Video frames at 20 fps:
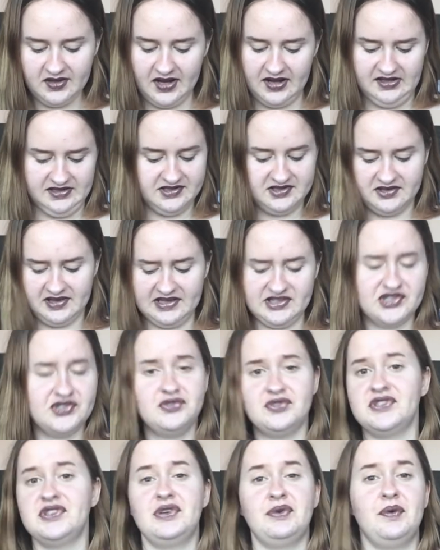and that's
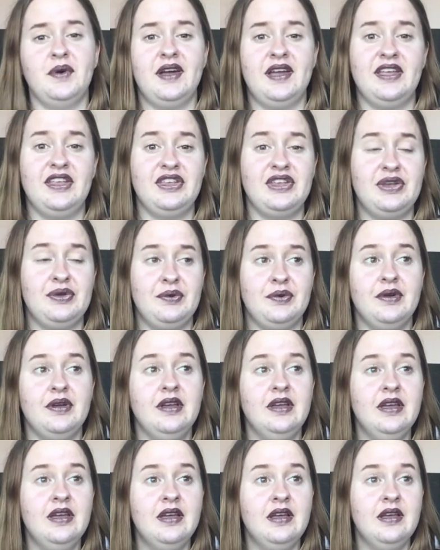also why you
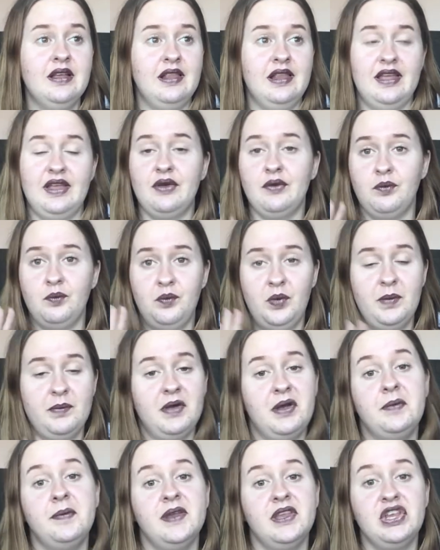like one
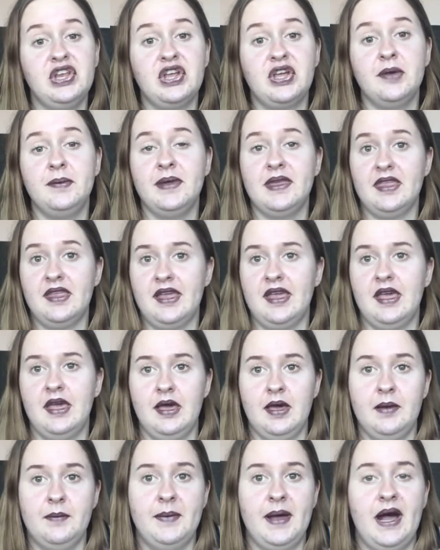moment you could be
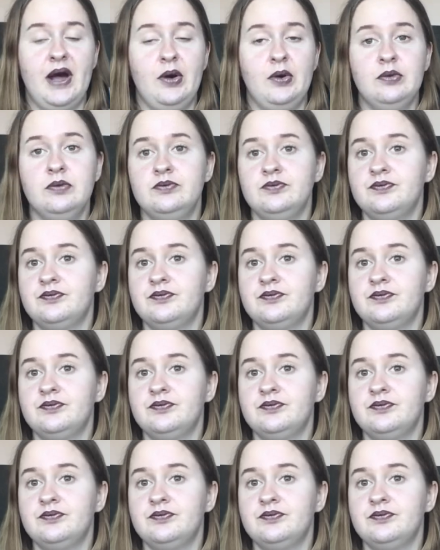thinking about